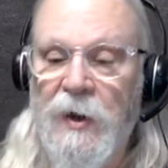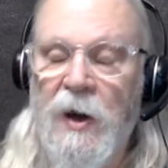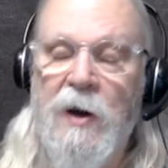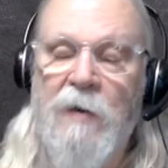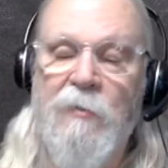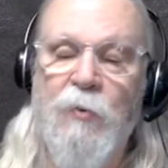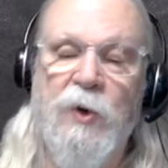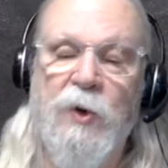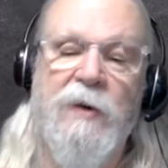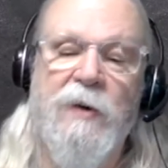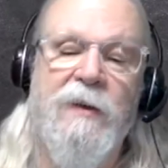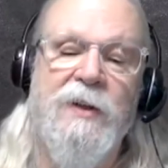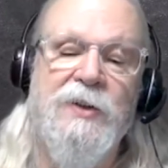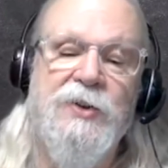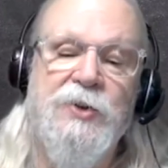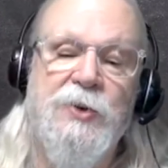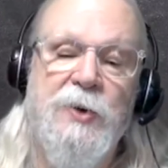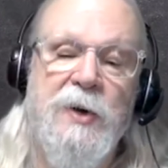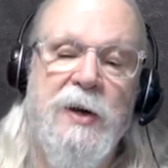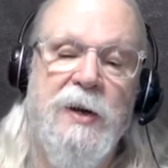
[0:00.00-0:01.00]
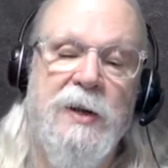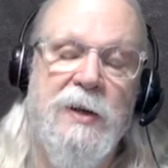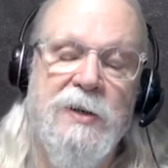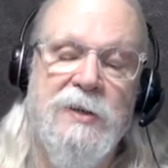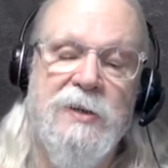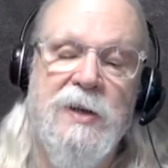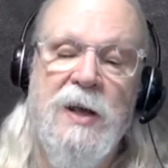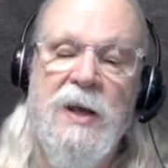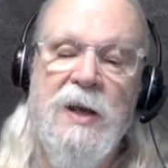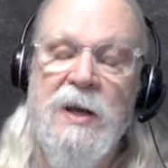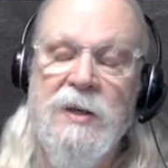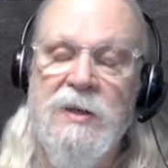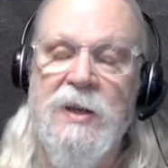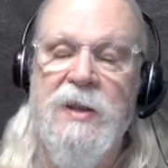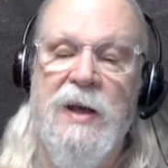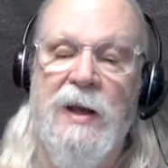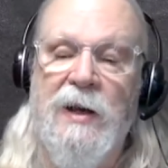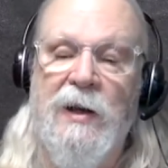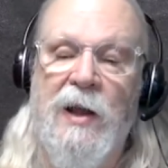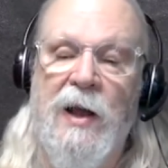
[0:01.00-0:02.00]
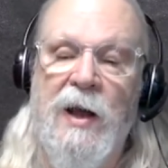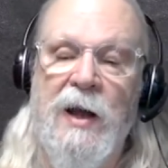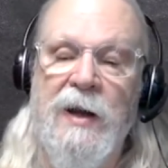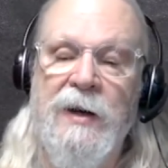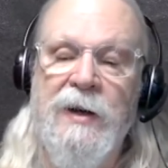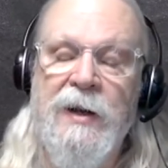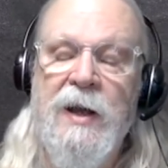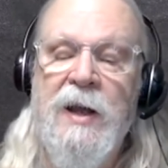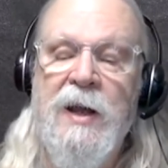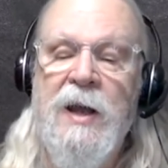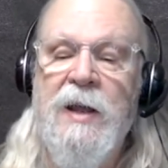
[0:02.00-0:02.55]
of whatever that street is to that line,